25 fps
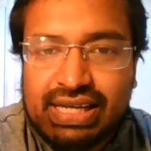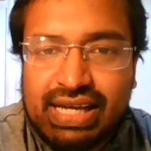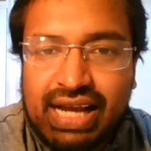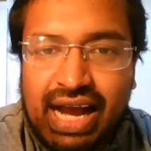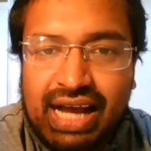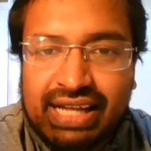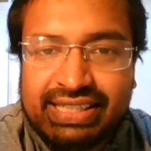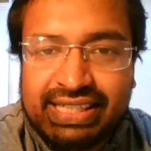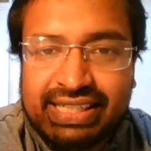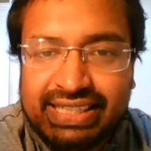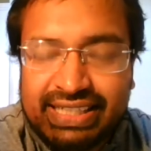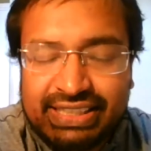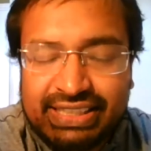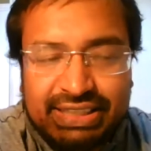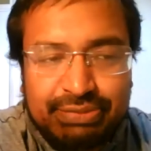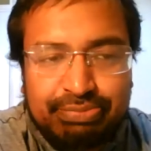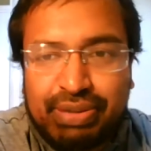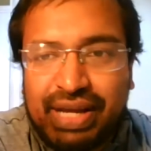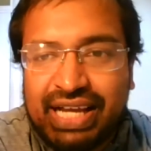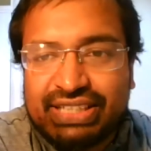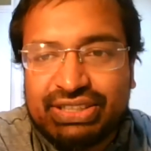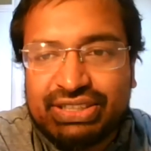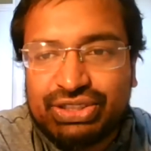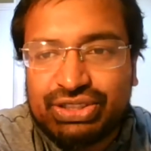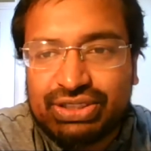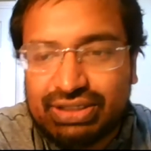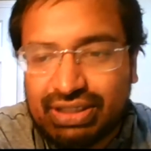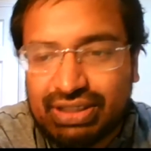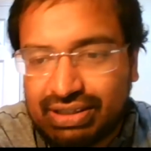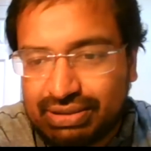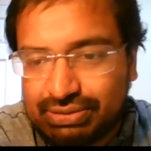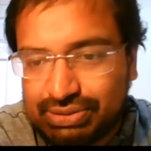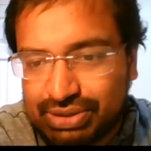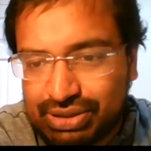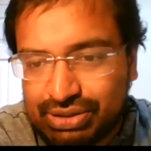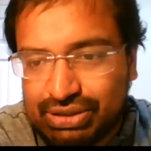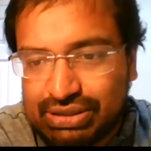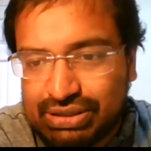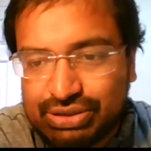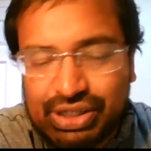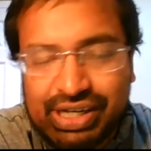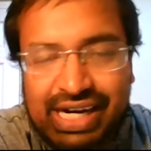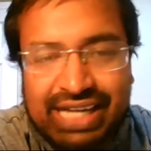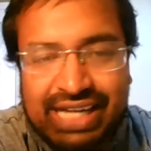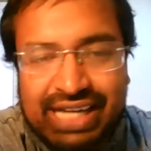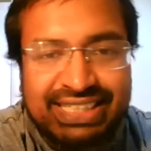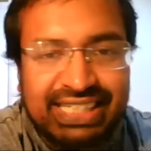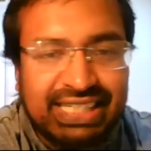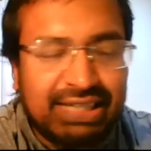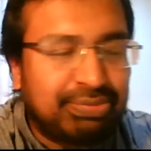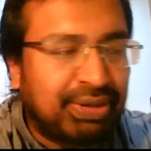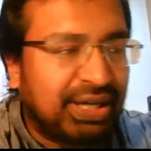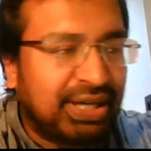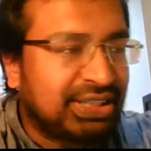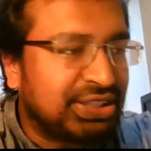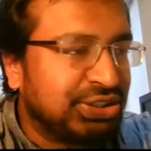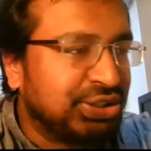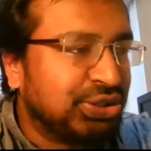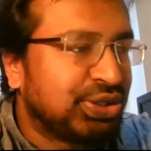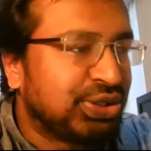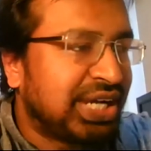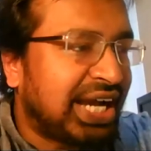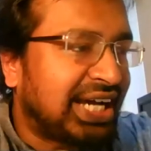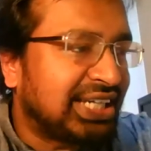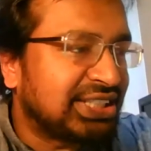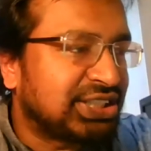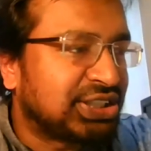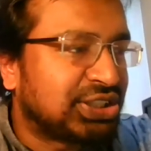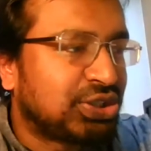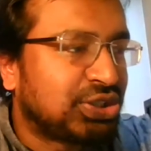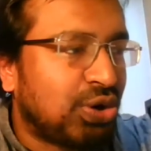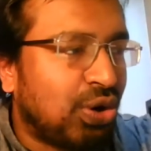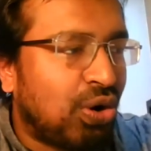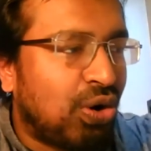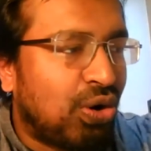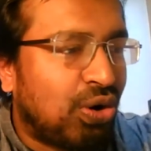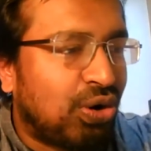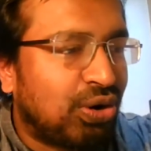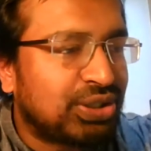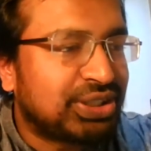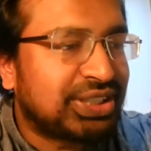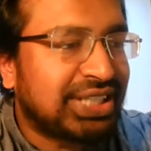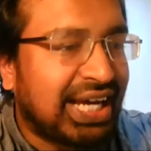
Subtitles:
think it depends. You're asking about the Ucat scores.